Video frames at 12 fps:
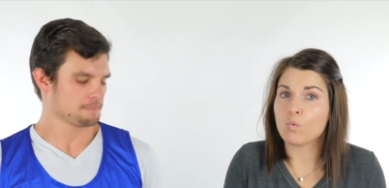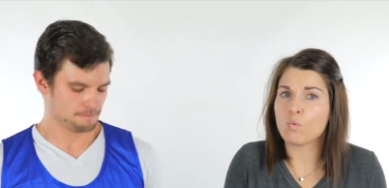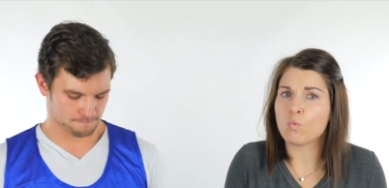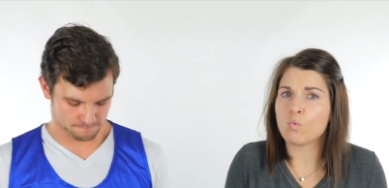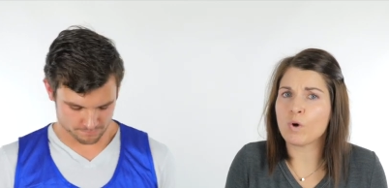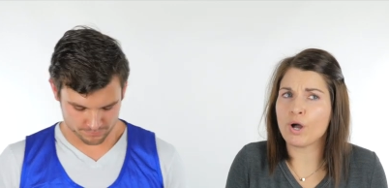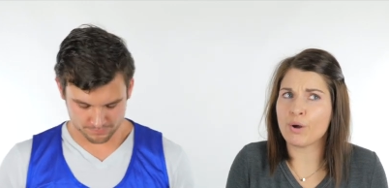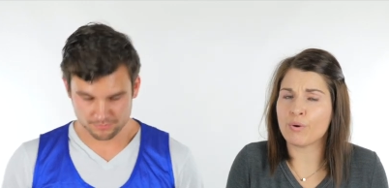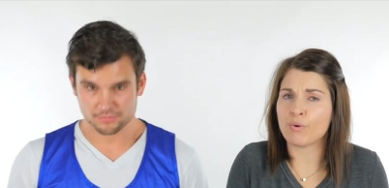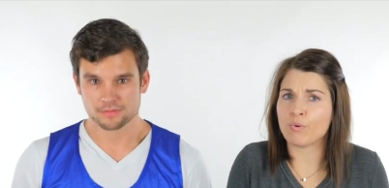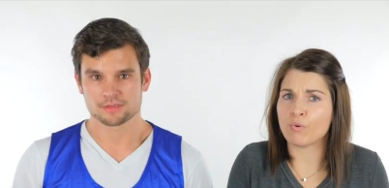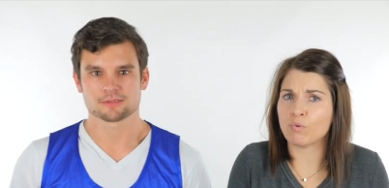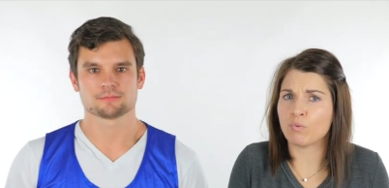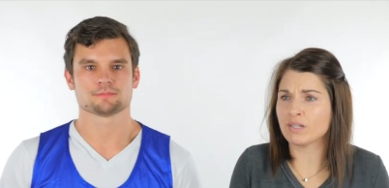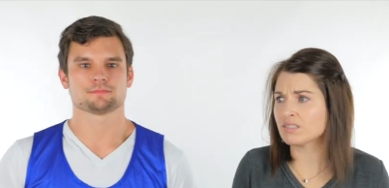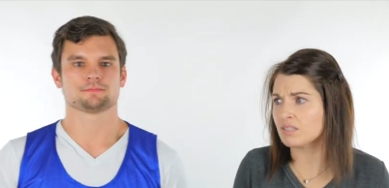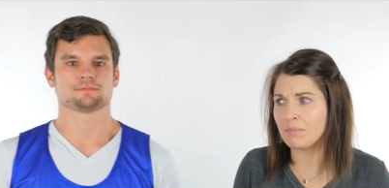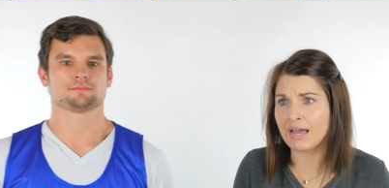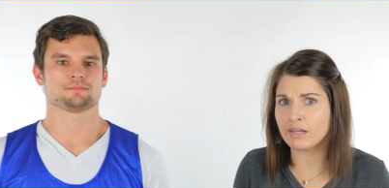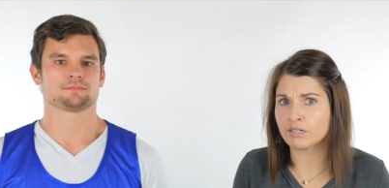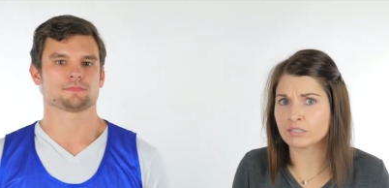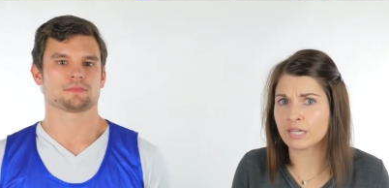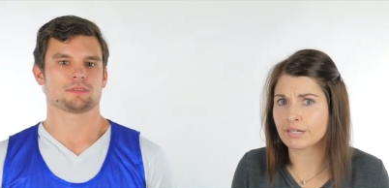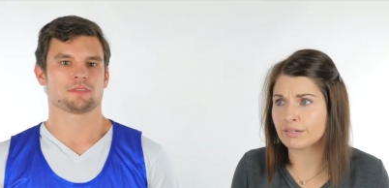Speaker 1: Whoa, what's the
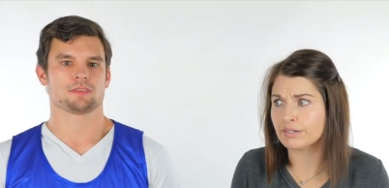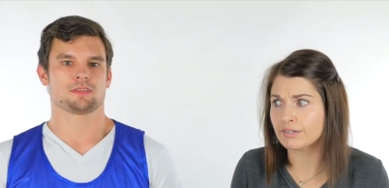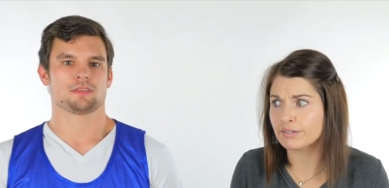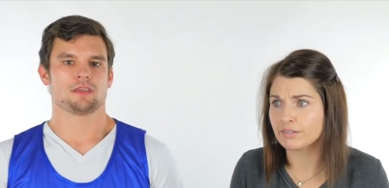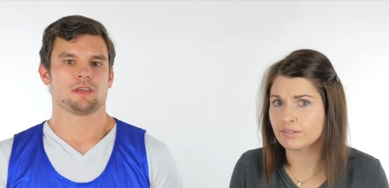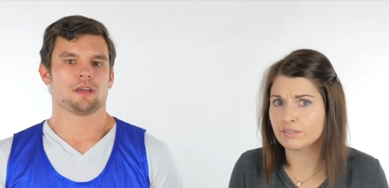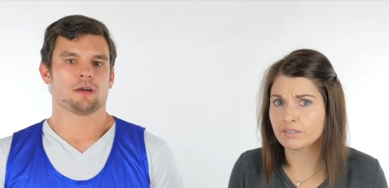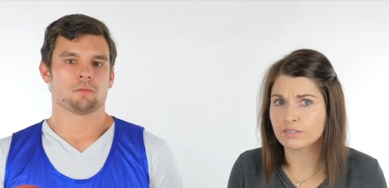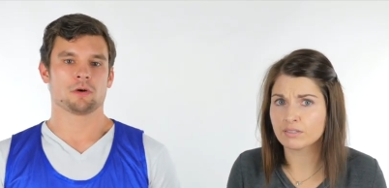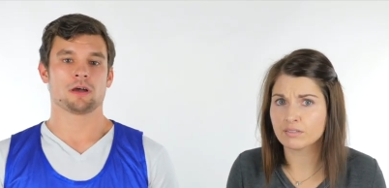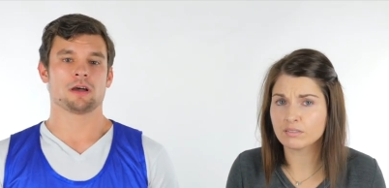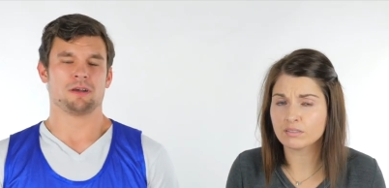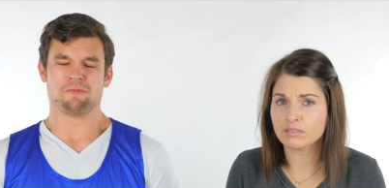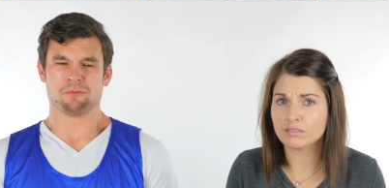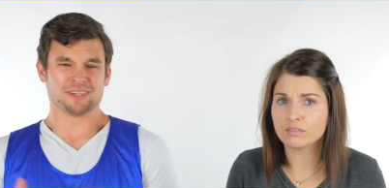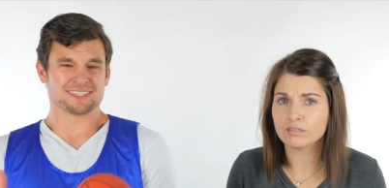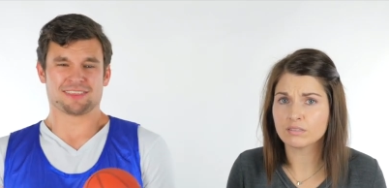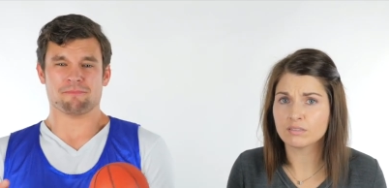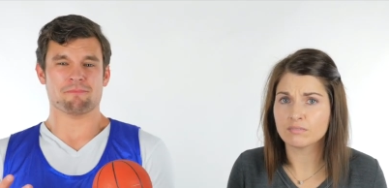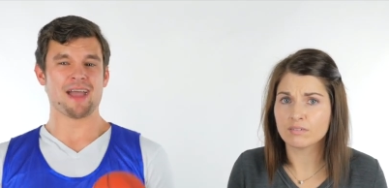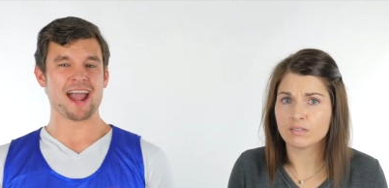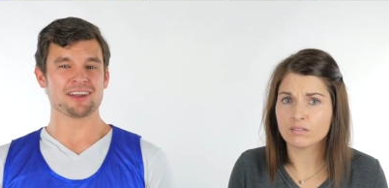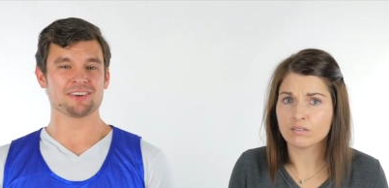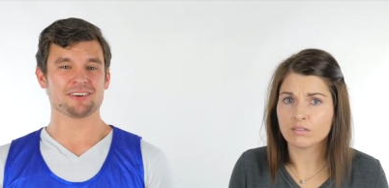matter, Tucker?
Speaker 2: Well, what's the
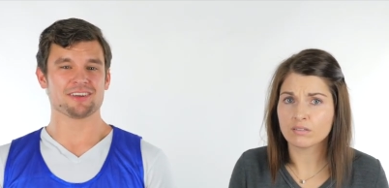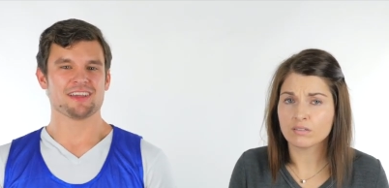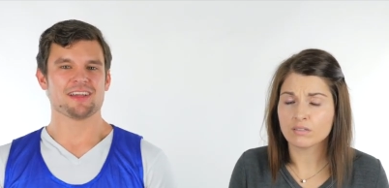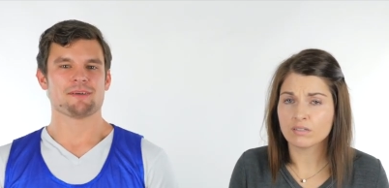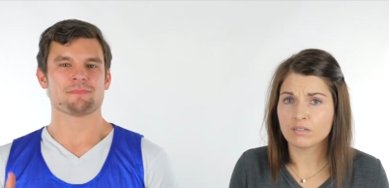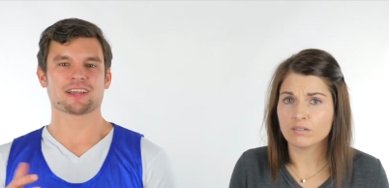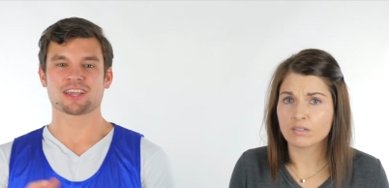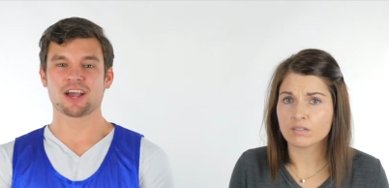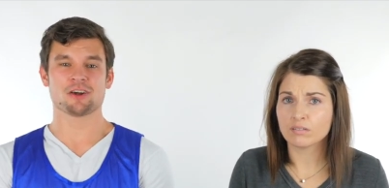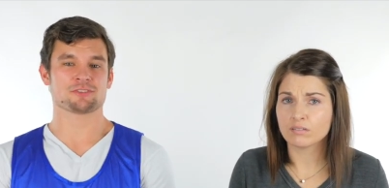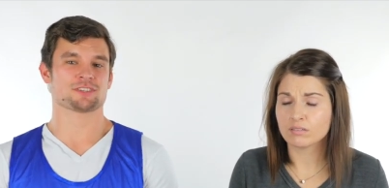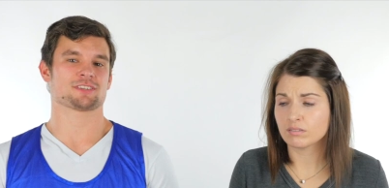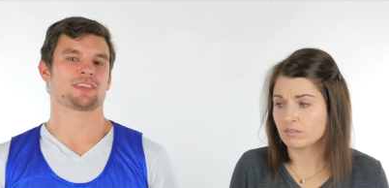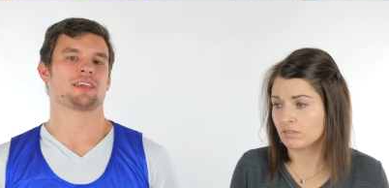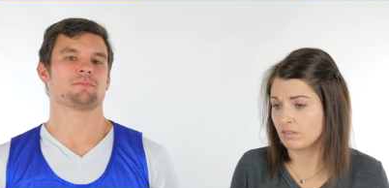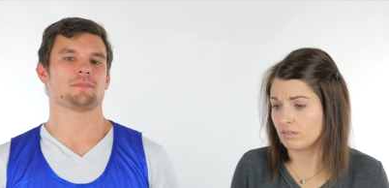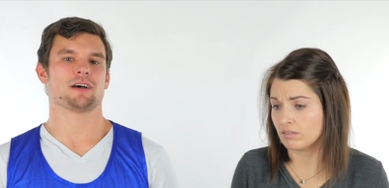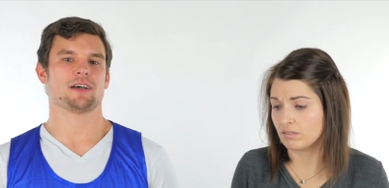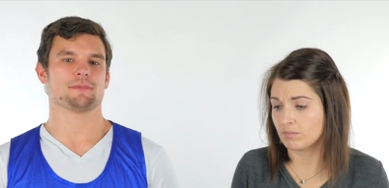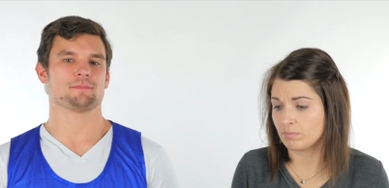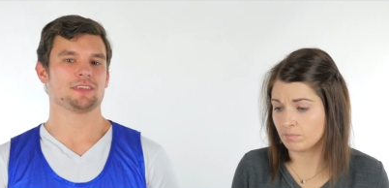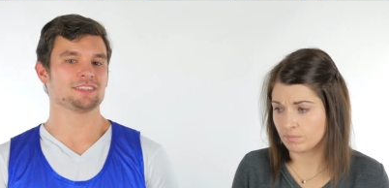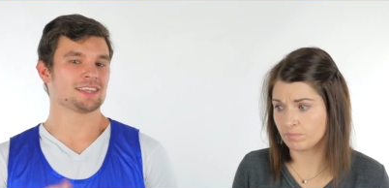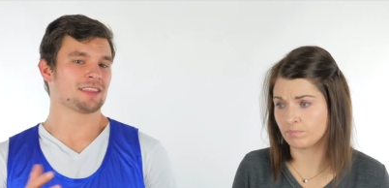matter? My coach just came by.
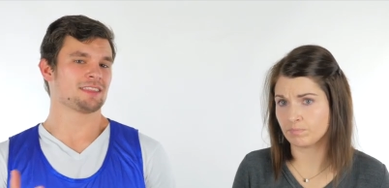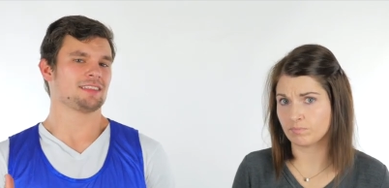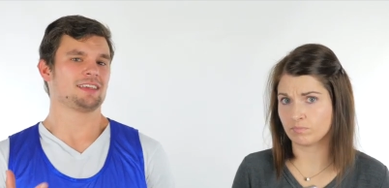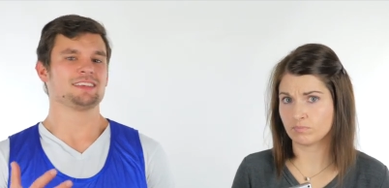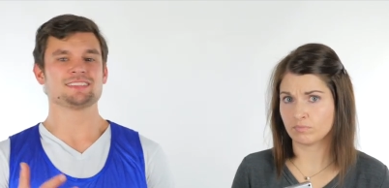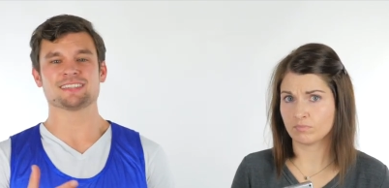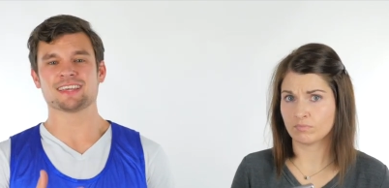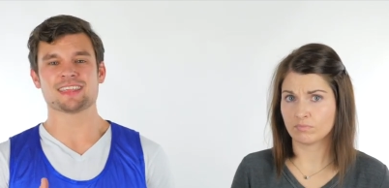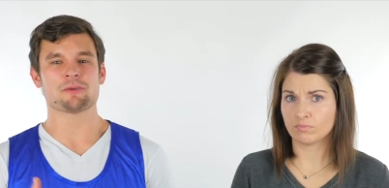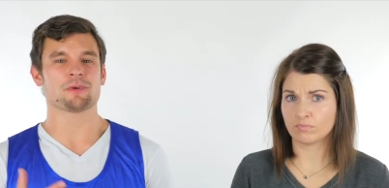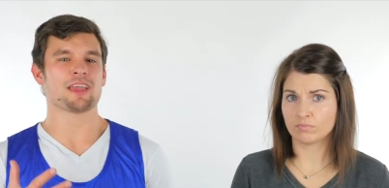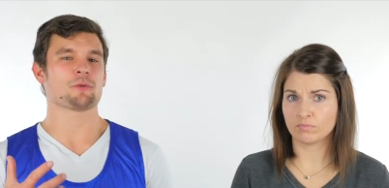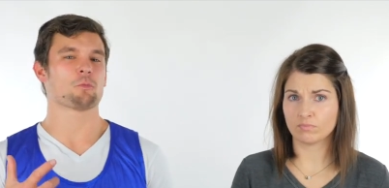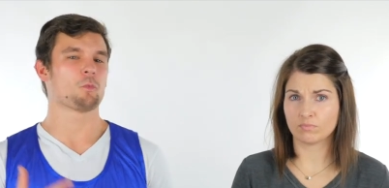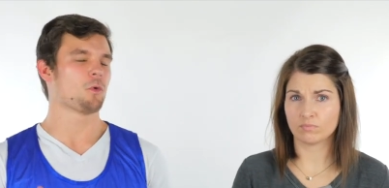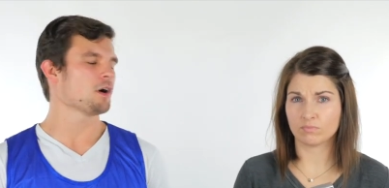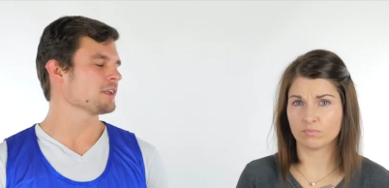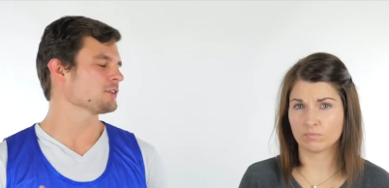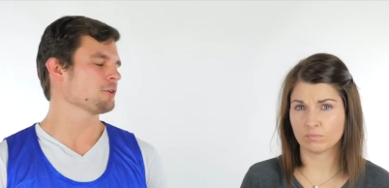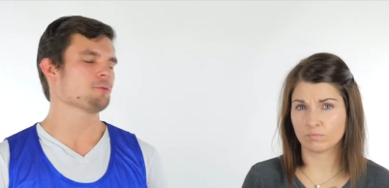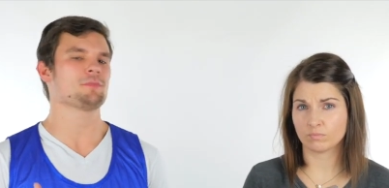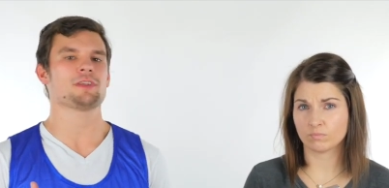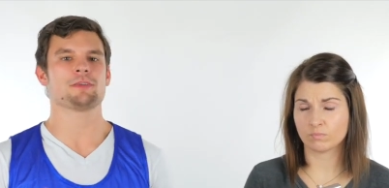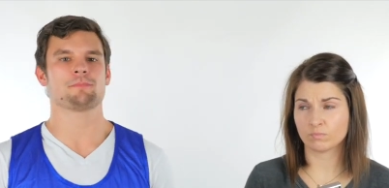He said he said that we had one too
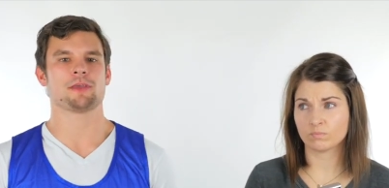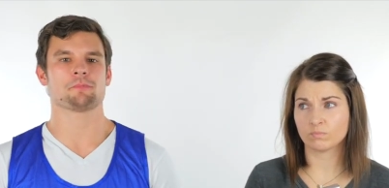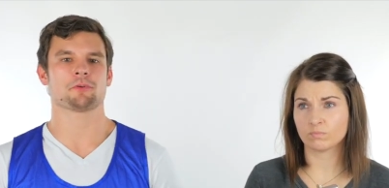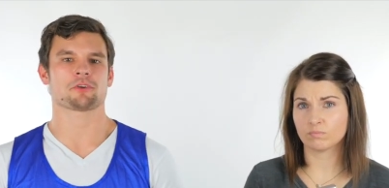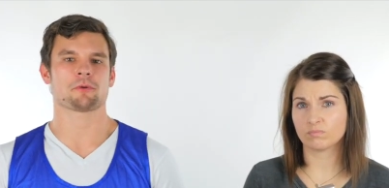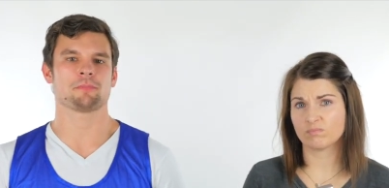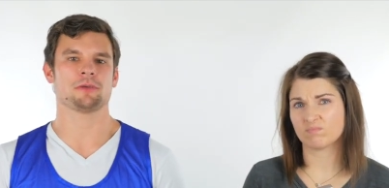many people on our